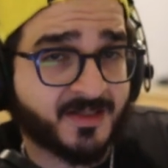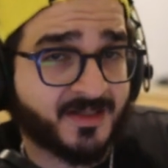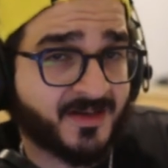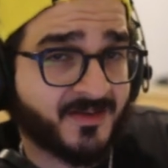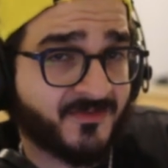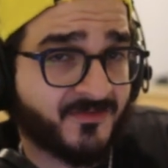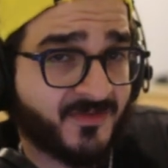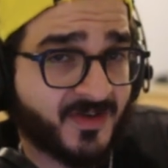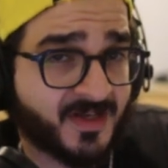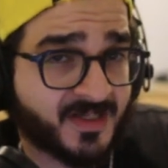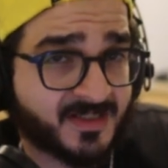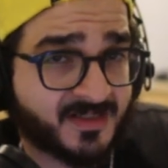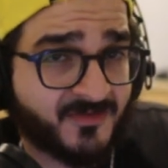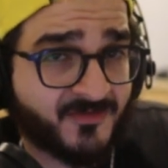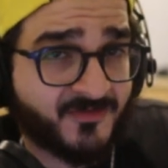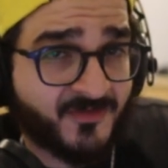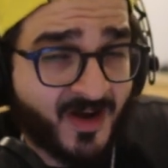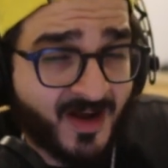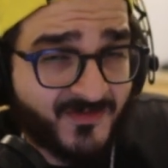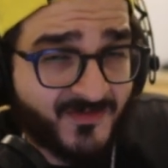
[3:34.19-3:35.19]
invest
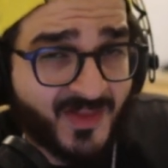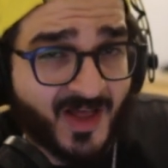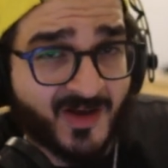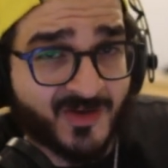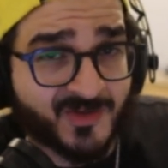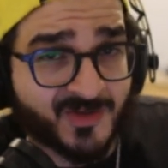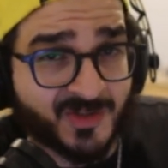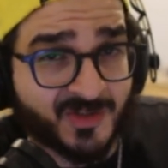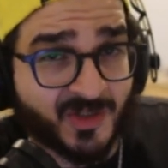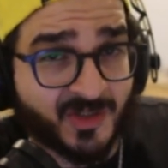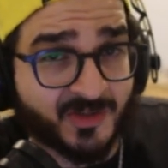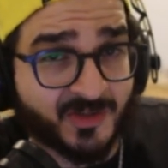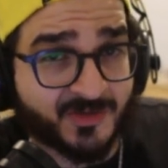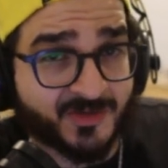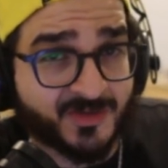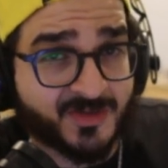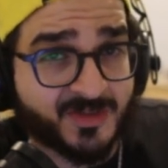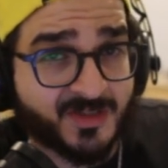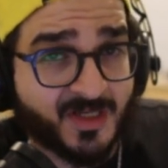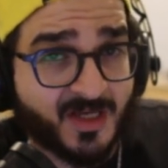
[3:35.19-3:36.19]
five thousand dollars,